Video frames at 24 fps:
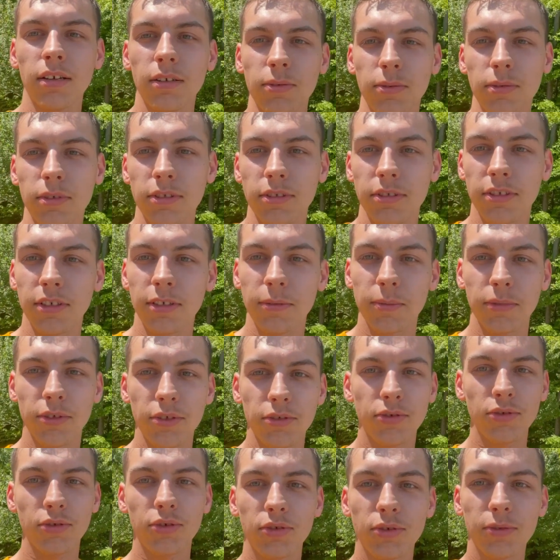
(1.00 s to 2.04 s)
What's up,
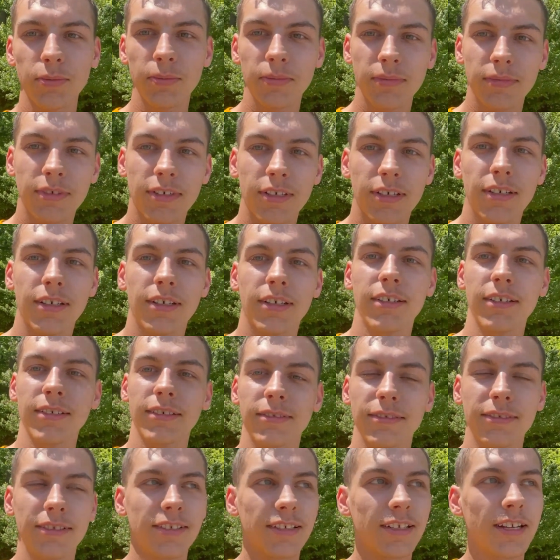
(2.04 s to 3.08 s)
YouTube?
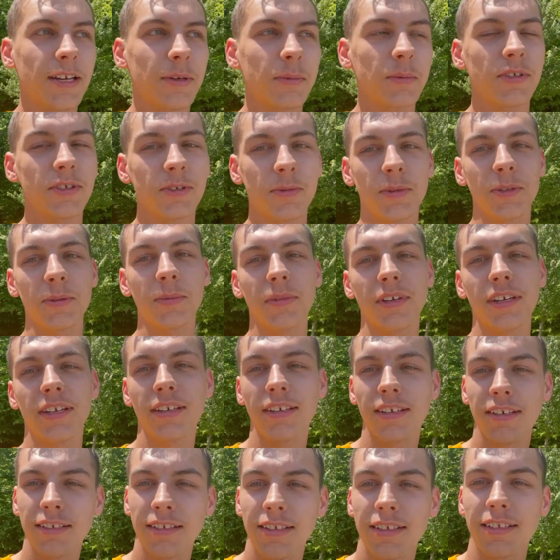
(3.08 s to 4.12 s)
Today I'm going to be
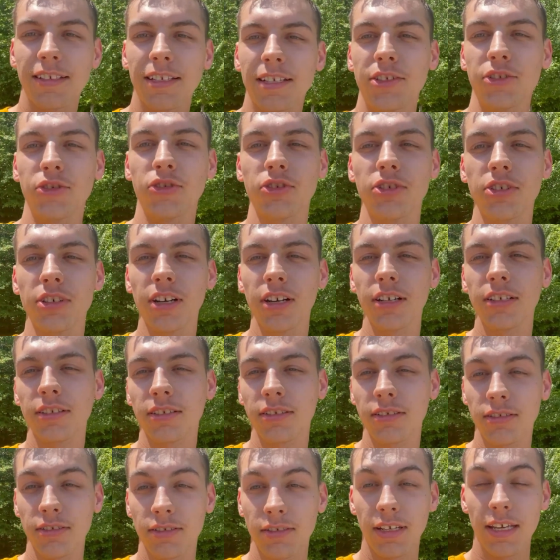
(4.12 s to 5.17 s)
making an
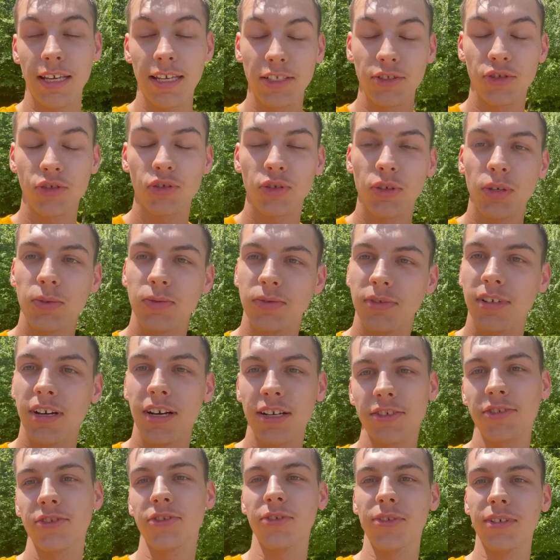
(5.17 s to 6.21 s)

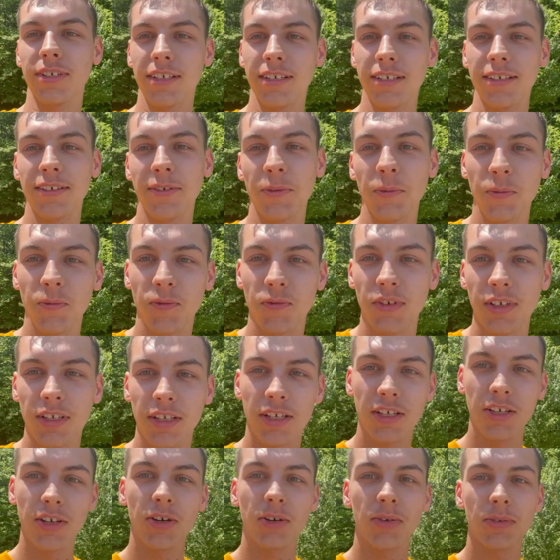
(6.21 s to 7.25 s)
introductory
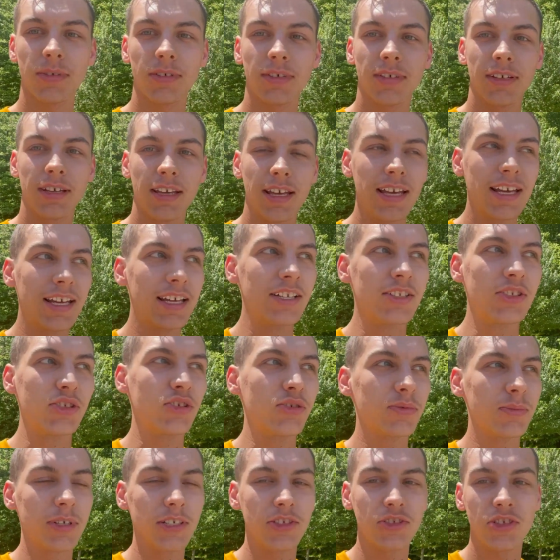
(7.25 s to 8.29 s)
video to
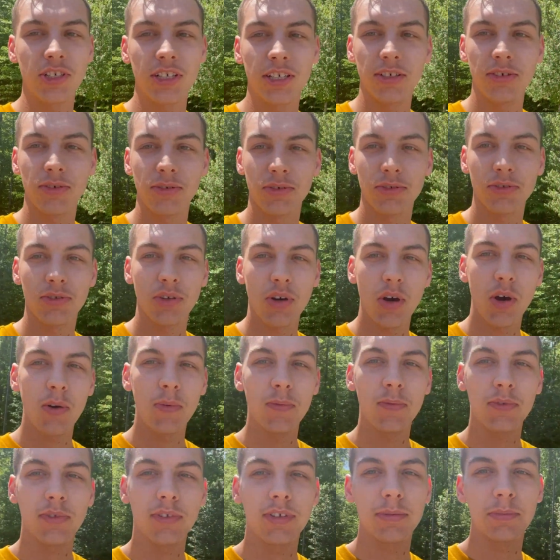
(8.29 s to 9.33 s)
my channel to
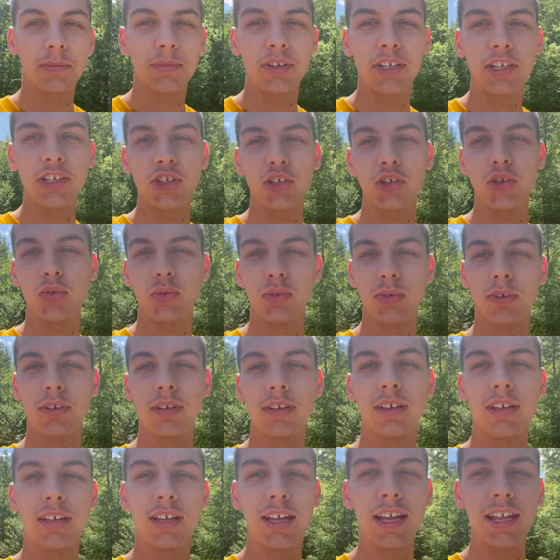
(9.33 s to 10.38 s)
hopefully bring you
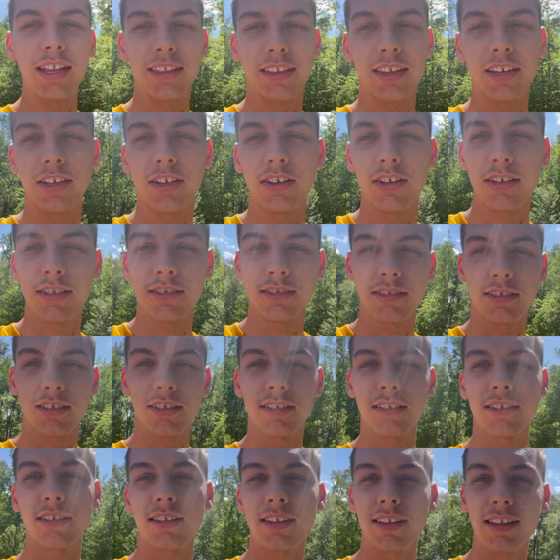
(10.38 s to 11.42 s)
the
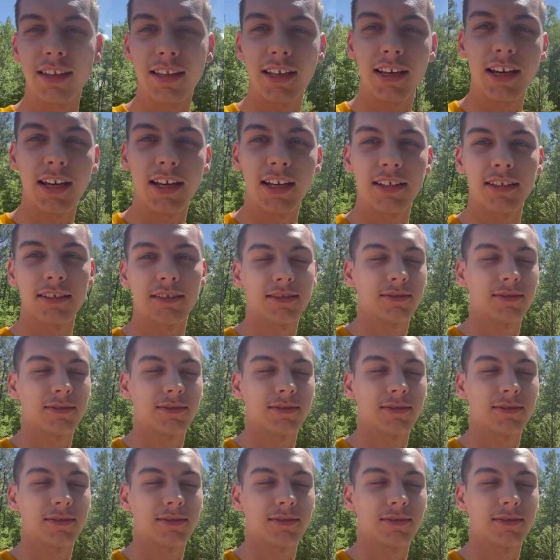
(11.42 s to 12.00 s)
content that